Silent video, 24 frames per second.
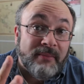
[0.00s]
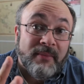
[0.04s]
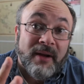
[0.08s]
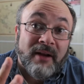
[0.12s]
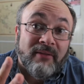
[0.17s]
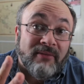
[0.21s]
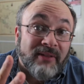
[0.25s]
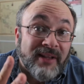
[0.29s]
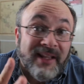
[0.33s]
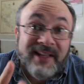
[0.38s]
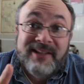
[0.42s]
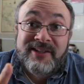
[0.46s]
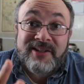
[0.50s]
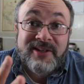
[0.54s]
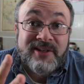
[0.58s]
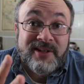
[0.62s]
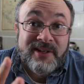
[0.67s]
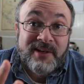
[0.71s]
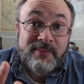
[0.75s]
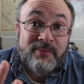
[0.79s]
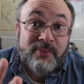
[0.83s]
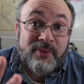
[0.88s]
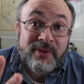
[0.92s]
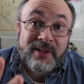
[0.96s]
my
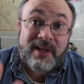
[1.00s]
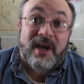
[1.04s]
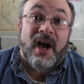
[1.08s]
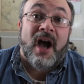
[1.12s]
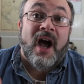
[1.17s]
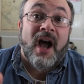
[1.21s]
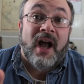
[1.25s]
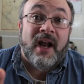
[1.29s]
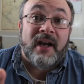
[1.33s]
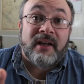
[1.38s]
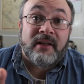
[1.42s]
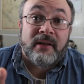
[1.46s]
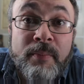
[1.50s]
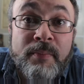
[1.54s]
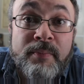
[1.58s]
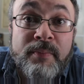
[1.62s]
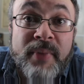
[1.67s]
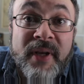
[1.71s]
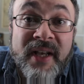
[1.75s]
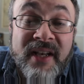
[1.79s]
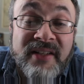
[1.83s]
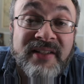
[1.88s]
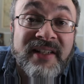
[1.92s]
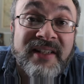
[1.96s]
relationship with God
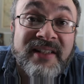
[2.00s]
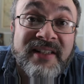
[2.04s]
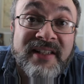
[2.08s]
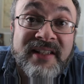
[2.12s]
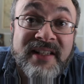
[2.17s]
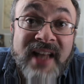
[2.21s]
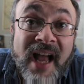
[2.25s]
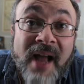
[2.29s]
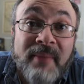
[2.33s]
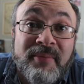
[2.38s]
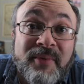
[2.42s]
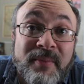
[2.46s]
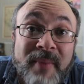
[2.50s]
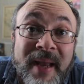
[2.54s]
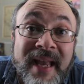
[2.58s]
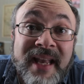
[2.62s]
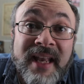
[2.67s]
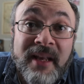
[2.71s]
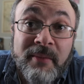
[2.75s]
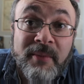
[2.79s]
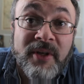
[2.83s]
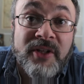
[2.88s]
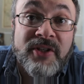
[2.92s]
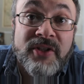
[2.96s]
because it stopped
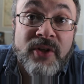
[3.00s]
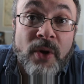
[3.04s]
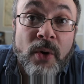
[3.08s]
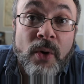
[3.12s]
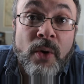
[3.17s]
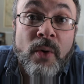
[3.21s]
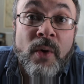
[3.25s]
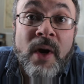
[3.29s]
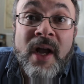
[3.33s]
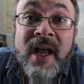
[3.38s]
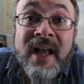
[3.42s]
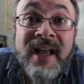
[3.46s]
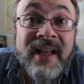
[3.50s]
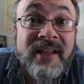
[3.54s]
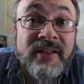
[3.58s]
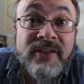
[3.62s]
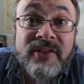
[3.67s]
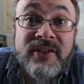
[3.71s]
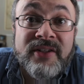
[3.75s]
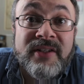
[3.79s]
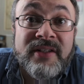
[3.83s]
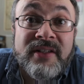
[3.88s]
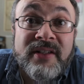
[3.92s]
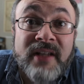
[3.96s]
making me so
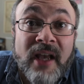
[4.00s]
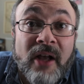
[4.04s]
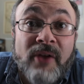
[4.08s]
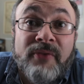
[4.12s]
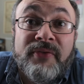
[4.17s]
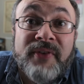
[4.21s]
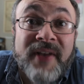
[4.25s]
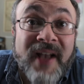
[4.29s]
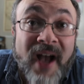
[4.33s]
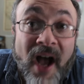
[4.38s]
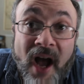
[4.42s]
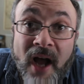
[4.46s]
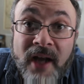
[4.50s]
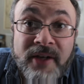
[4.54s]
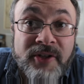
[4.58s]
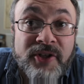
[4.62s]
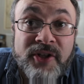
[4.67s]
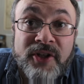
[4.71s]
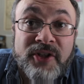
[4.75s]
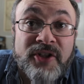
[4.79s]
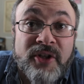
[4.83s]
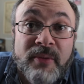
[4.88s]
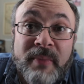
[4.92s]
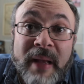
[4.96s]
self
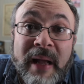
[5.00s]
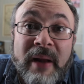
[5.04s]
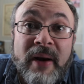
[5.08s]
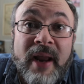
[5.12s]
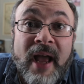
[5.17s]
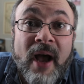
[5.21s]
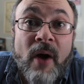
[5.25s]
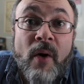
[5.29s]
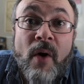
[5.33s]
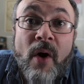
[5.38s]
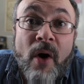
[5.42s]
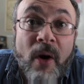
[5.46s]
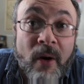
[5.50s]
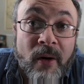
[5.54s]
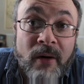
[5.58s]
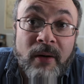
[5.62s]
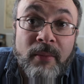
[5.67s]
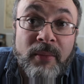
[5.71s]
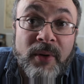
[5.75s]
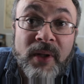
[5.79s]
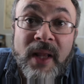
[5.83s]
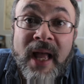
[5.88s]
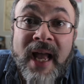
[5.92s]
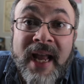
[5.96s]
conscious about how
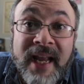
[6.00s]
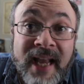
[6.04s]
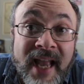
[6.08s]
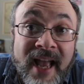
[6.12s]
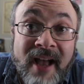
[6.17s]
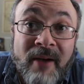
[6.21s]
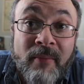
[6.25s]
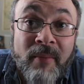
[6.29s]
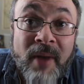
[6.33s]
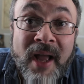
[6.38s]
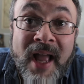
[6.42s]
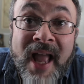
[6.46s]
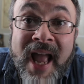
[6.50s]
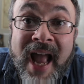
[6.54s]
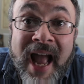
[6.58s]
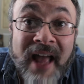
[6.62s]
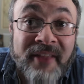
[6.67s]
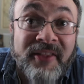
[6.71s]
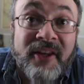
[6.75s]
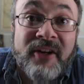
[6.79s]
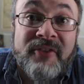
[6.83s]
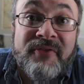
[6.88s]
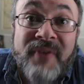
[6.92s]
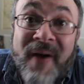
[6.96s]
horrible I am.
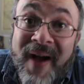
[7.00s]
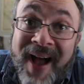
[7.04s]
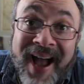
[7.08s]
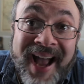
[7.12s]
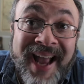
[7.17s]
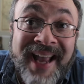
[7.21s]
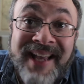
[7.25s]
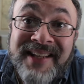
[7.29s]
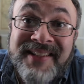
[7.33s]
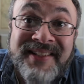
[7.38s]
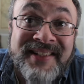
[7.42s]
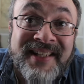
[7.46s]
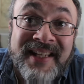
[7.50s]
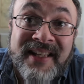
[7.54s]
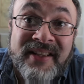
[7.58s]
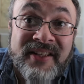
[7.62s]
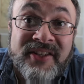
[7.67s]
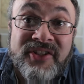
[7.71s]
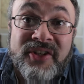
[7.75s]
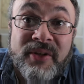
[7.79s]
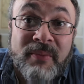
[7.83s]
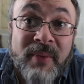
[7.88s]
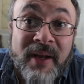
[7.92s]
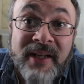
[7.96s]
And that if I see
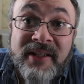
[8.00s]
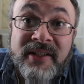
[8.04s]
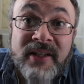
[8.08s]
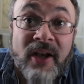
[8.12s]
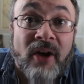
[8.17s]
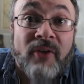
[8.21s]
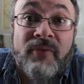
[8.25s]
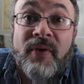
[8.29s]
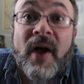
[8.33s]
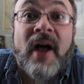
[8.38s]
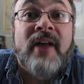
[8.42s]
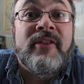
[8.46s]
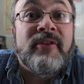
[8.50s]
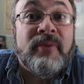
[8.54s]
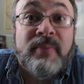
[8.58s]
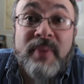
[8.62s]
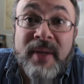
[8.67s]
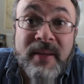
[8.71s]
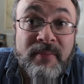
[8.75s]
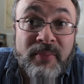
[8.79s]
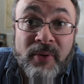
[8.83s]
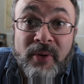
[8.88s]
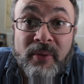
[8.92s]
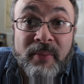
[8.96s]
this in myself, other
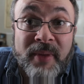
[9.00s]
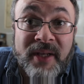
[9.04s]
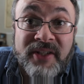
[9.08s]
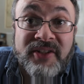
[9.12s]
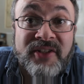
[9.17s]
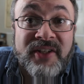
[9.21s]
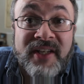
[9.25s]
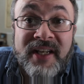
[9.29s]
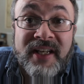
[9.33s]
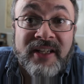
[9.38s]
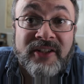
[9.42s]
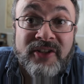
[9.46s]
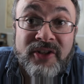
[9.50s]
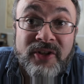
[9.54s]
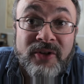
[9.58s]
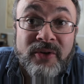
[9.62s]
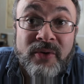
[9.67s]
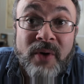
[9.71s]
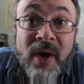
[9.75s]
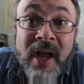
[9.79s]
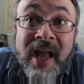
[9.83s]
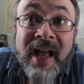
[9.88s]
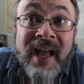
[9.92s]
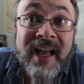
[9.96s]
people must see it
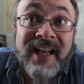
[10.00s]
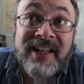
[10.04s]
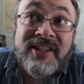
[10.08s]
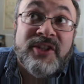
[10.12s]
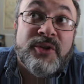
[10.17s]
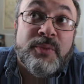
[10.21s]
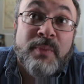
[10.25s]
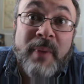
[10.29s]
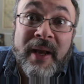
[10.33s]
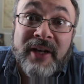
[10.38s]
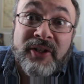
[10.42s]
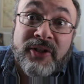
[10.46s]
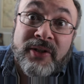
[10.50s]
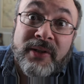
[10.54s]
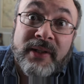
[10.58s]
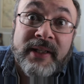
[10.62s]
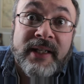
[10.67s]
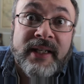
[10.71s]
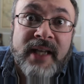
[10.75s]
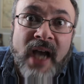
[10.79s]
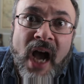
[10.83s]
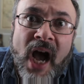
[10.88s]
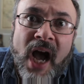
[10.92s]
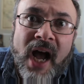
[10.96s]
too,
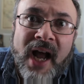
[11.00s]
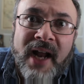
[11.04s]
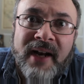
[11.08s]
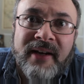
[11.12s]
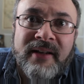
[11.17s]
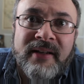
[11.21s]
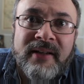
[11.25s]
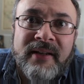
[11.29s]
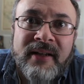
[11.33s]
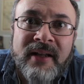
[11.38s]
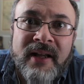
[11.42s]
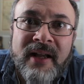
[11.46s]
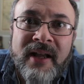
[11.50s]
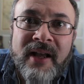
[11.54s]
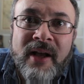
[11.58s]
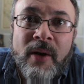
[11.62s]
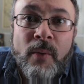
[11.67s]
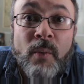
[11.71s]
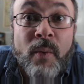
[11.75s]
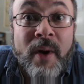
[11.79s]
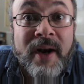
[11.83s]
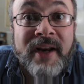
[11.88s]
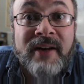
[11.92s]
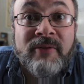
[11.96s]
especially God.
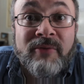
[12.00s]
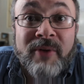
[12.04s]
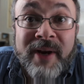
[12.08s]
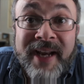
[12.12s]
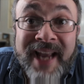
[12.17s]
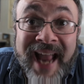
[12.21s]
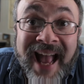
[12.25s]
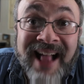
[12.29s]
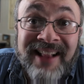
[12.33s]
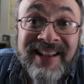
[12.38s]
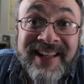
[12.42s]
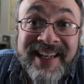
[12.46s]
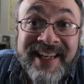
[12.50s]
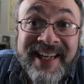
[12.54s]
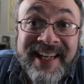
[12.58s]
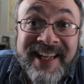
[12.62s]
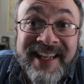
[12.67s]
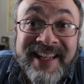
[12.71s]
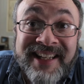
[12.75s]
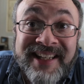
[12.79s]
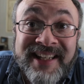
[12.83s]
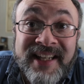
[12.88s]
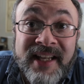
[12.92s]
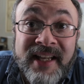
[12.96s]
When in
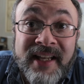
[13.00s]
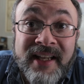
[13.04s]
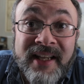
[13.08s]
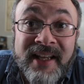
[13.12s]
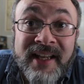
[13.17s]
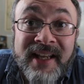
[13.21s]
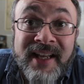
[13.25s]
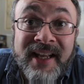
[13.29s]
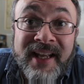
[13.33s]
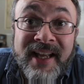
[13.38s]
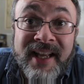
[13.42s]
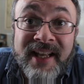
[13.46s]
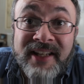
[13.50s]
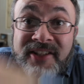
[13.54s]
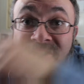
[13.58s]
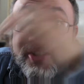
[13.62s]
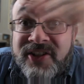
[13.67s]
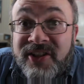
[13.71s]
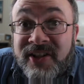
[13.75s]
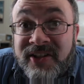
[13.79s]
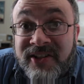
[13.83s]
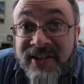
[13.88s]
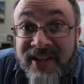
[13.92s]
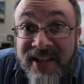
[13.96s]
reality, it's
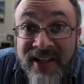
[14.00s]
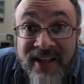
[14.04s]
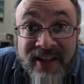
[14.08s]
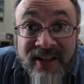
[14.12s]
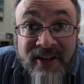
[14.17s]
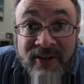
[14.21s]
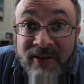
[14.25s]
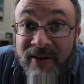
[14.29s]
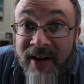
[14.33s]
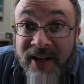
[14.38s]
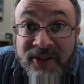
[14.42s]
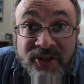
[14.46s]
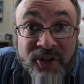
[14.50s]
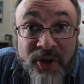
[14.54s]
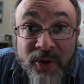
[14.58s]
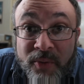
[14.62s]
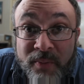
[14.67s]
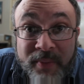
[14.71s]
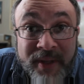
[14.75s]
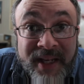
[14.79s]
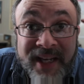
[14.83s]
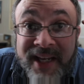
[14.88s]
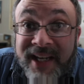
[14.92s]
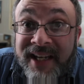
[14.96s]
just the inner SOB